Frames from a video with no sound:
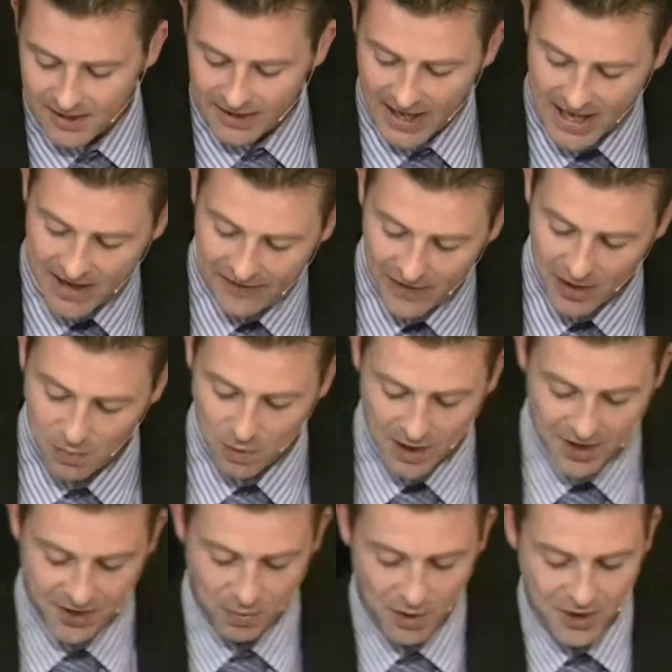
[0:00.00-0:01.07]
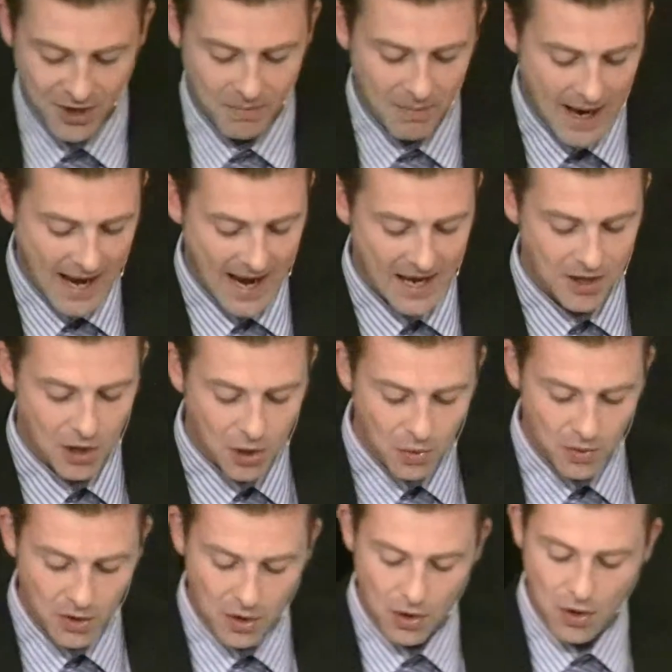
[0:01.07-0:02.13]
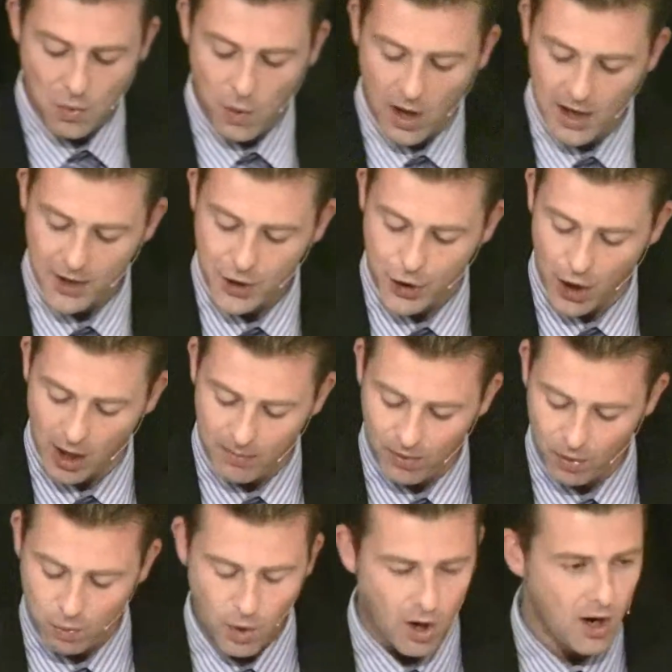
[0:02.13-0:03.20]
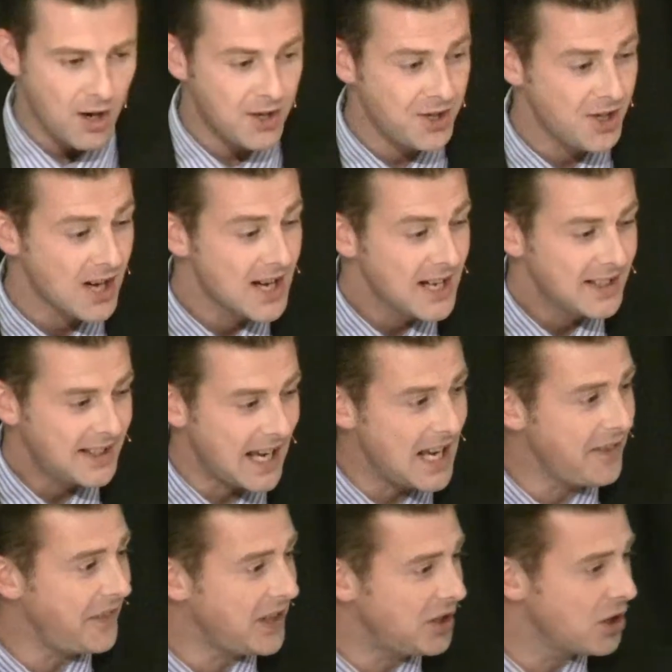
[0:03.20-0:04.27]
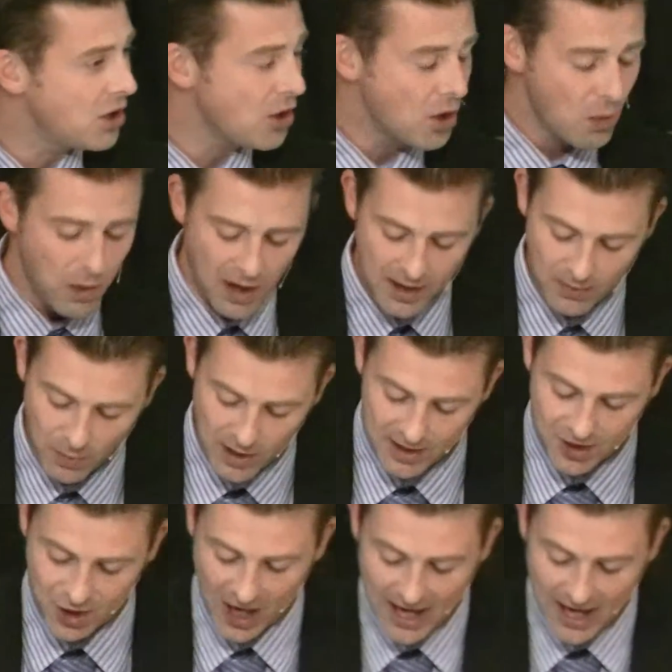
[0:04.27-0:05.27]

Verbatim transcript: David was, was a man who knew what trouble was. David knew what, what